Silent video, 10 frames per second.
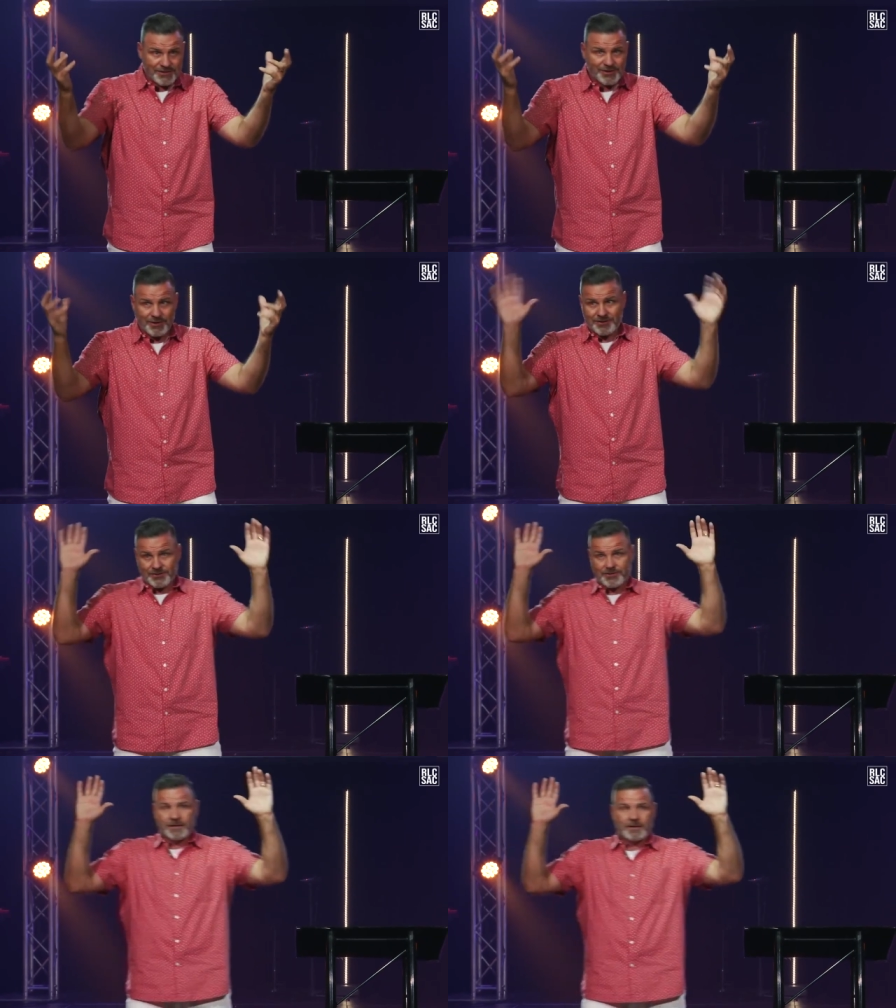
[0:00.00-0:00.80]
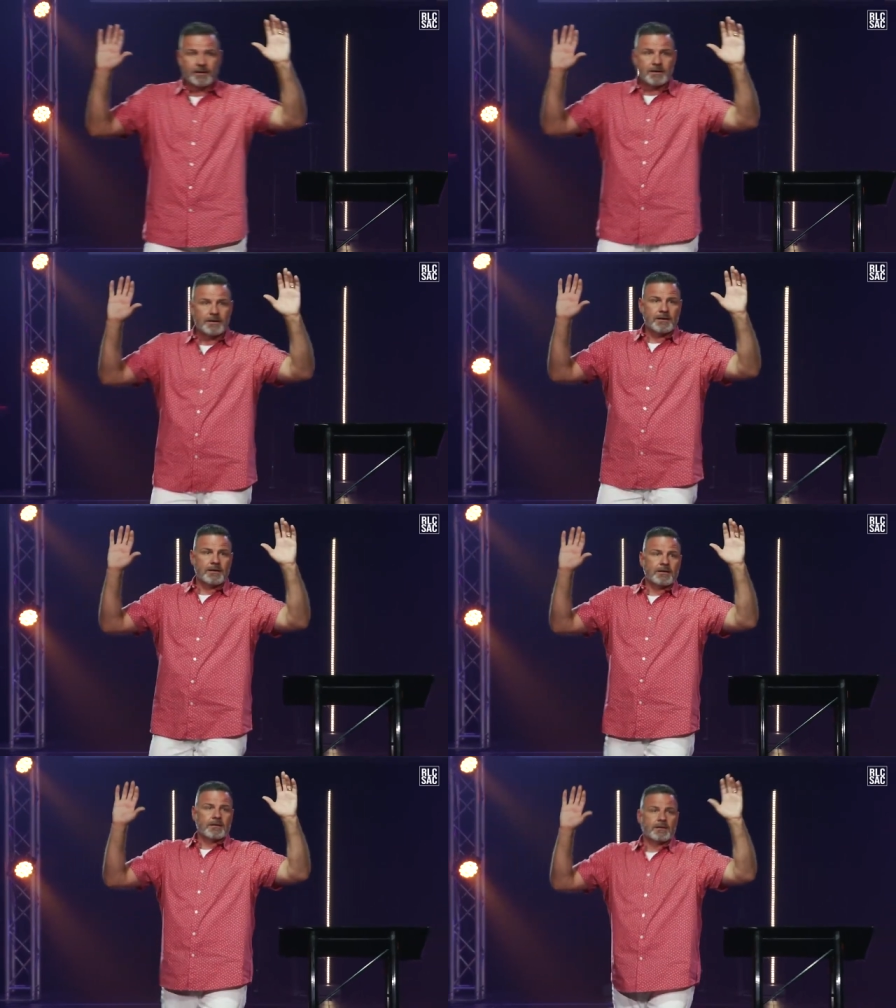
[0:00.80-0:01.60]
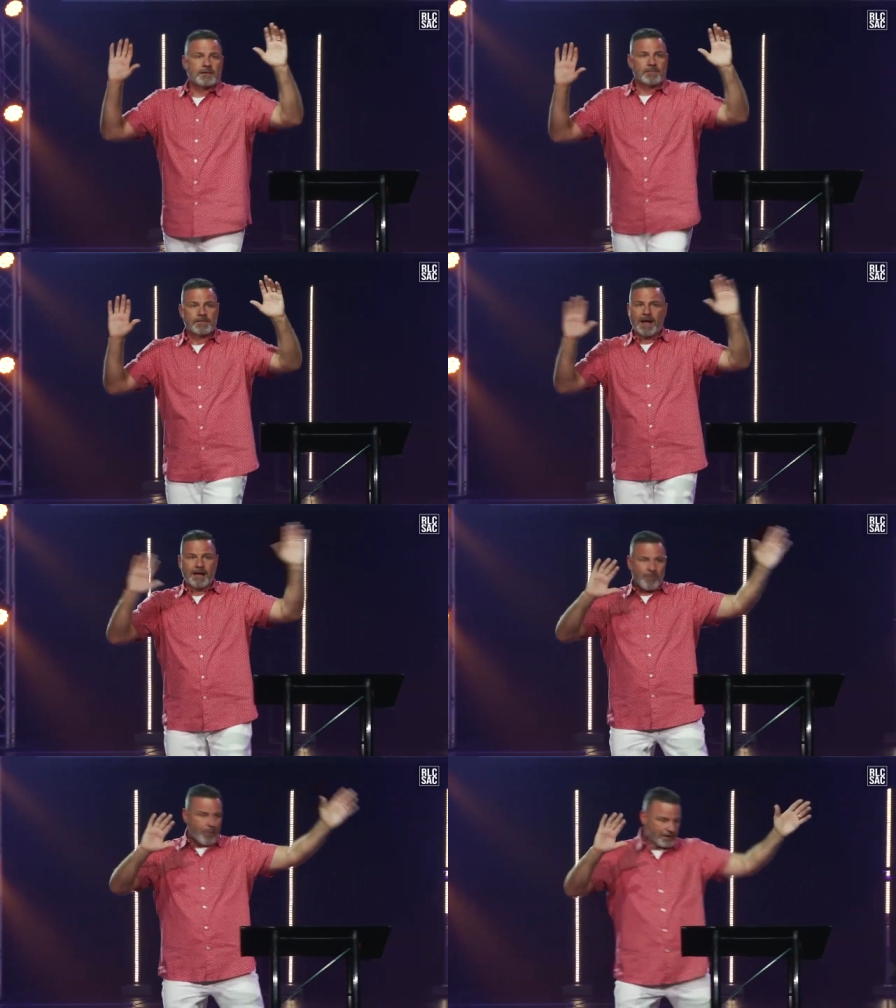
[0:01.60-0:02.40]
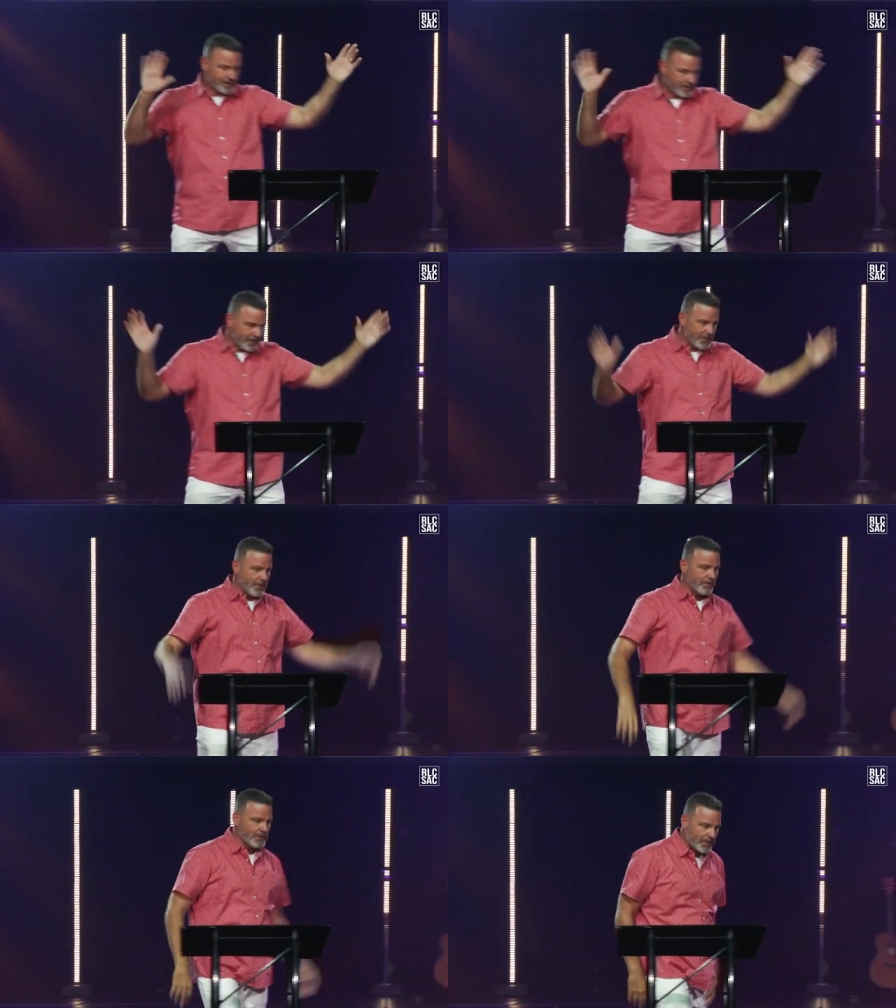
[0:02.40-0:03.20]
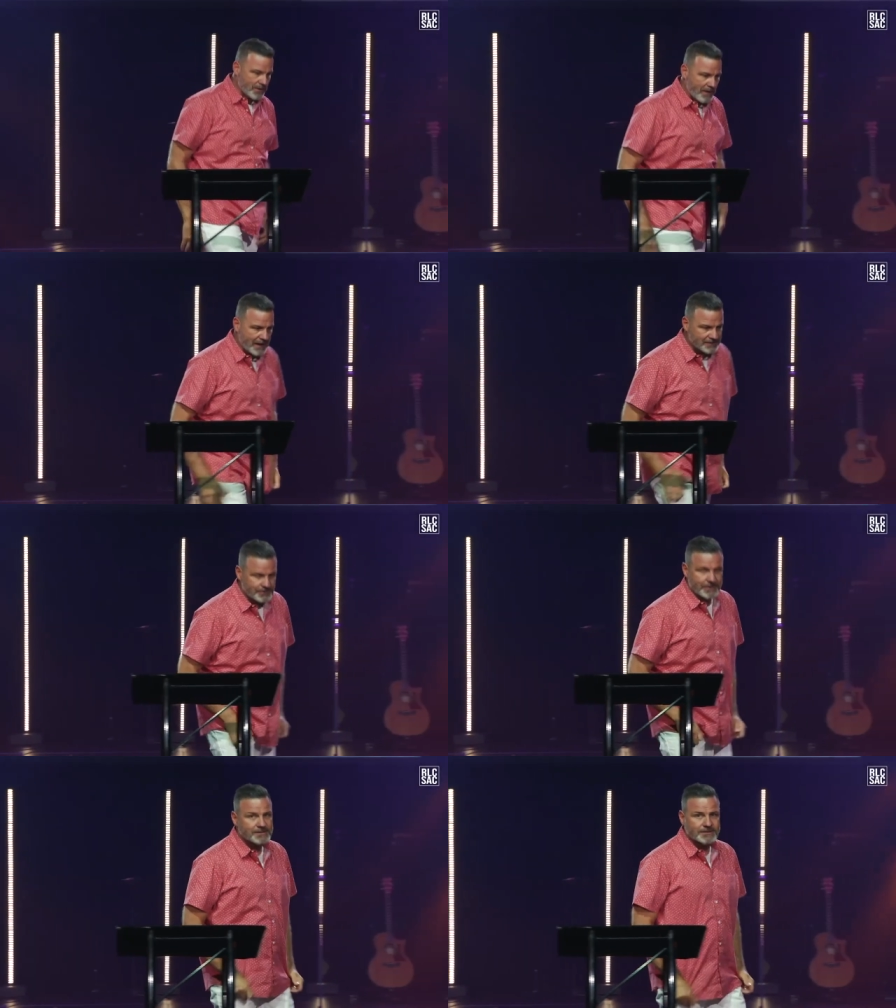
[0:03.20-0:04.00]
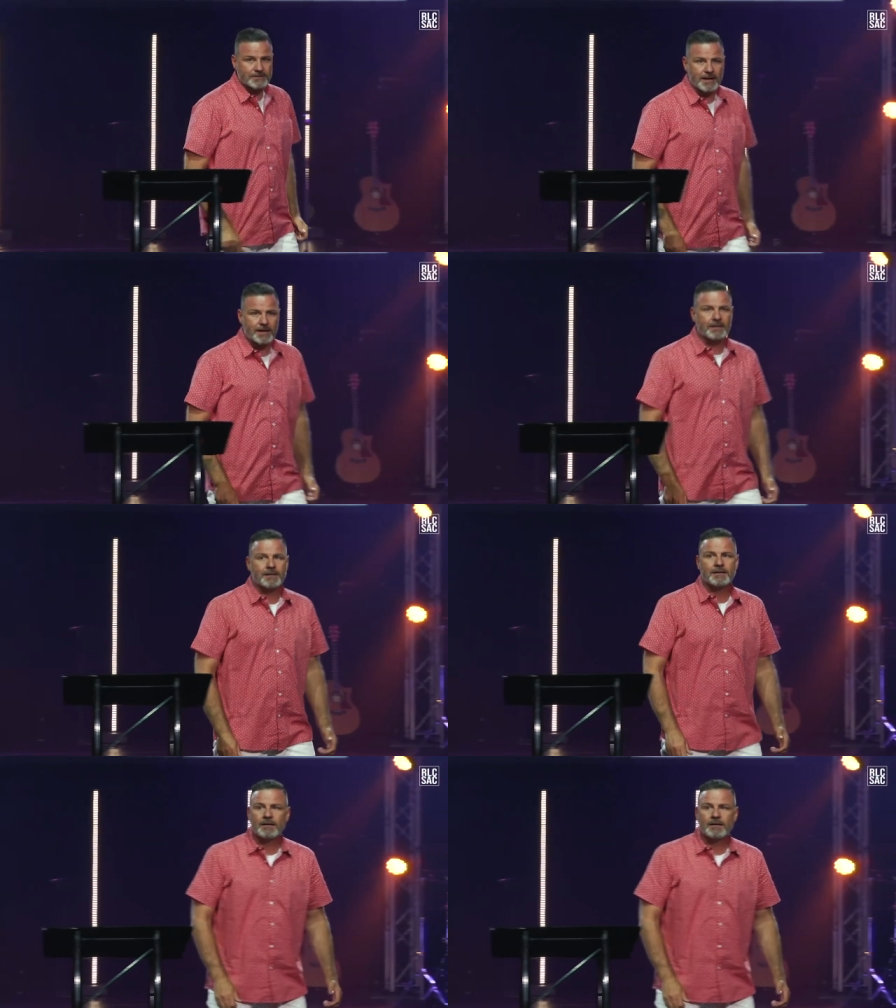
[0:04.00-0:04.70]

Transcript: in the church. I watched a video of another pastor yesterday.